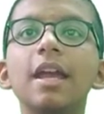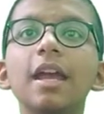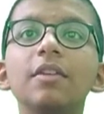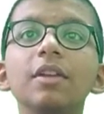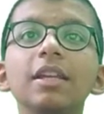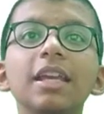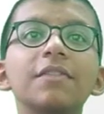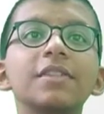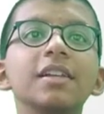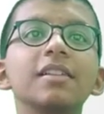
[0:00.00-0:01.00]
it will
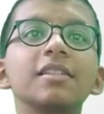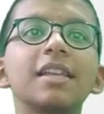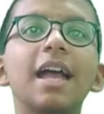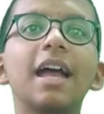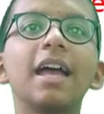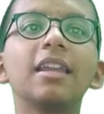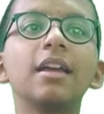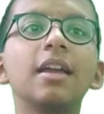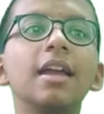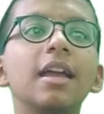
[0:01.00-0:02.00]
give us
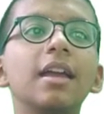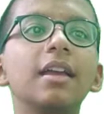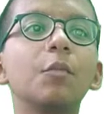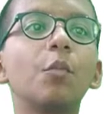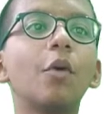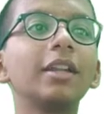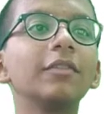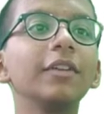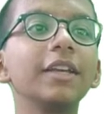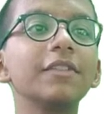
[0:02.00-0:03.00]
what it
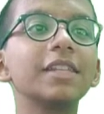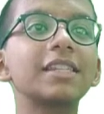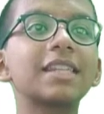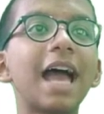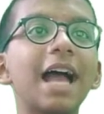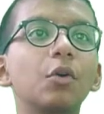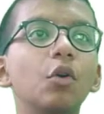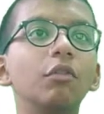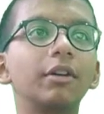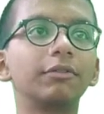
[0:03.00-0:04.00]
will give is a Stack
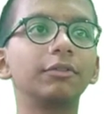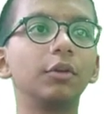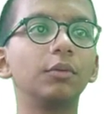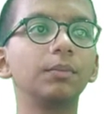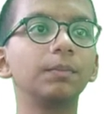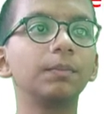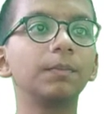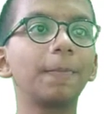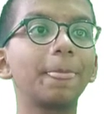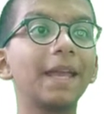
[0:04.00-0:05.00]
Overflow.
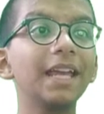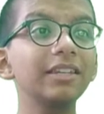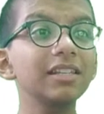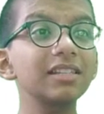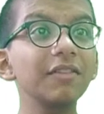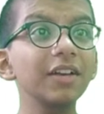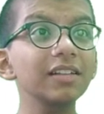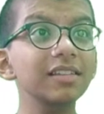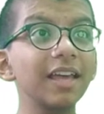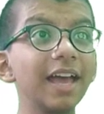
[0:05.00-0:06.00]
It is giving
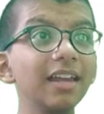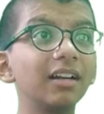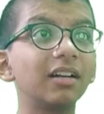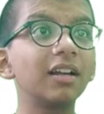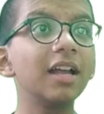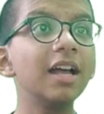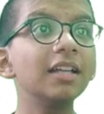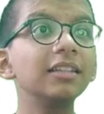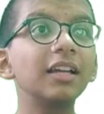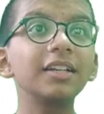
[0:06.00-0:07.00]
us an error.
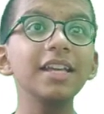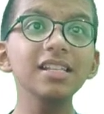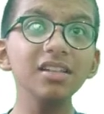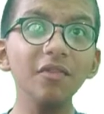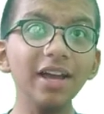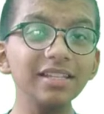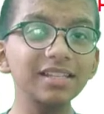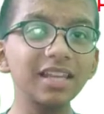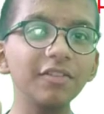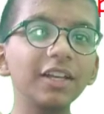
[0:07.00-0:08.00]
The reason why it
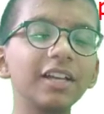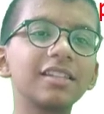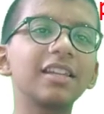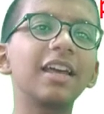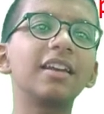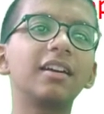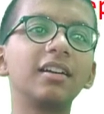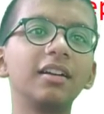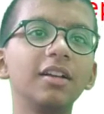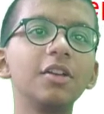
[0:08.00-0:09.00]
is giving us an
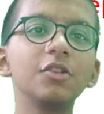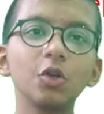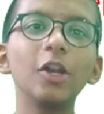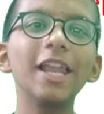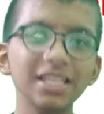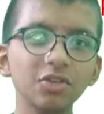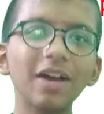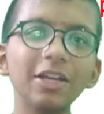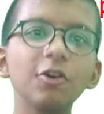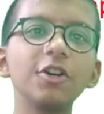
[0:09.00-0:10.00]
error, so let's
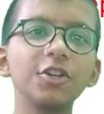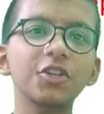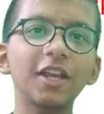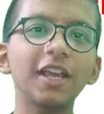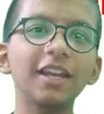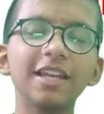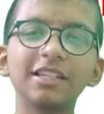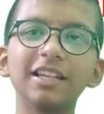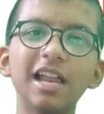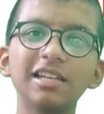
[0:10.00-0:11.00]
try to understand it
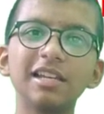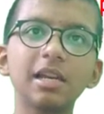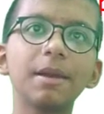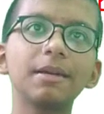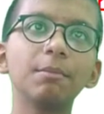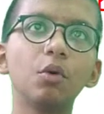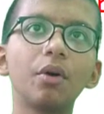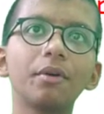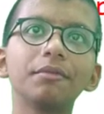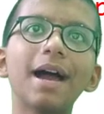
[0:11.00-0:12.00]
a little bit
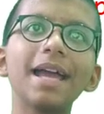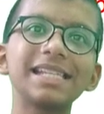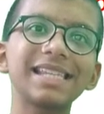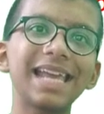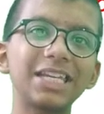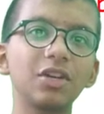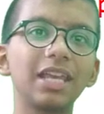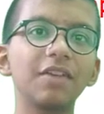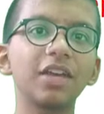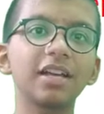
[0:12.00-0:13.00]
more, why it is actually
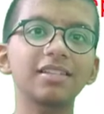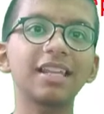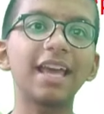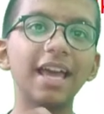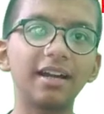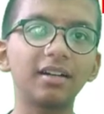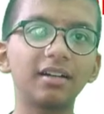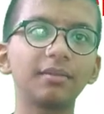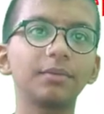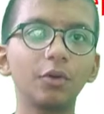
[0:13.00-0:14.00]
giving us an error.
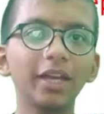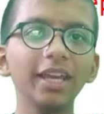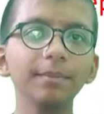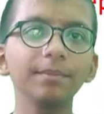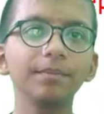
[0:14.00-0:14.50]
Okay,